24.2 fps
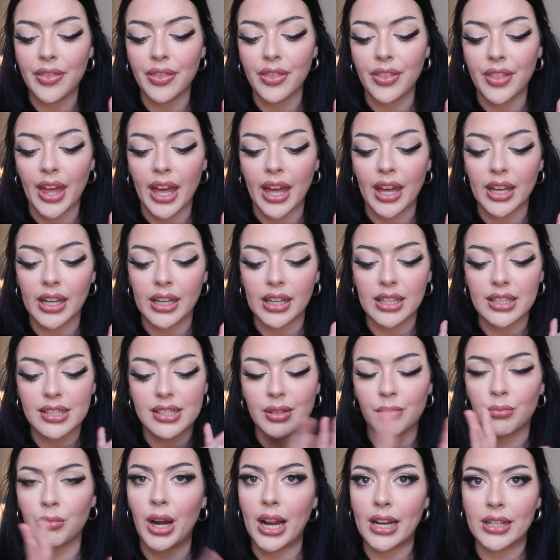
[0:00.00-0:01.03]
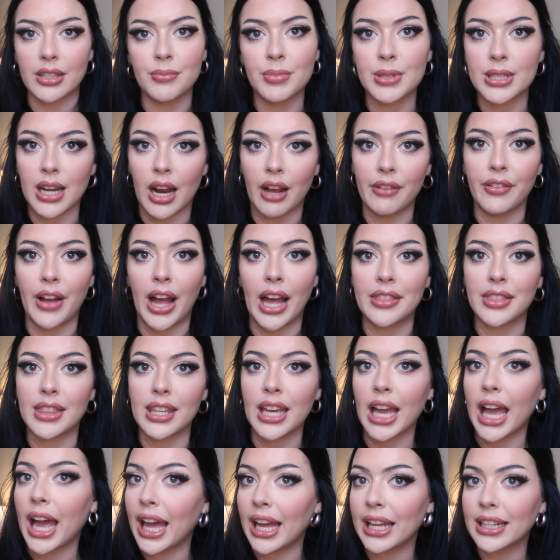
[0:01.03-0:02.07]
and then some random stuff at
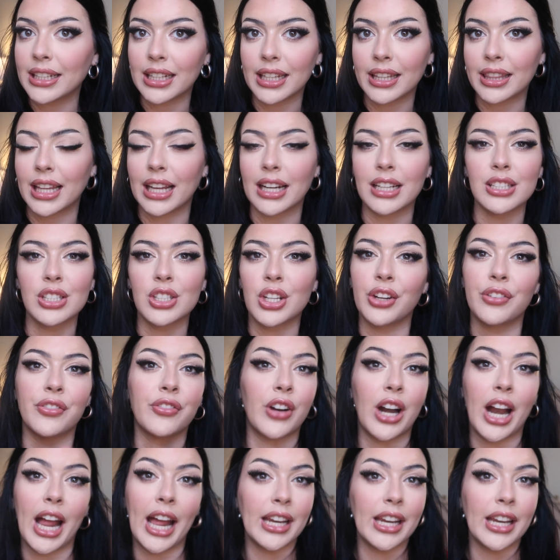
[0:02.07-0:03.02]
the end that is good for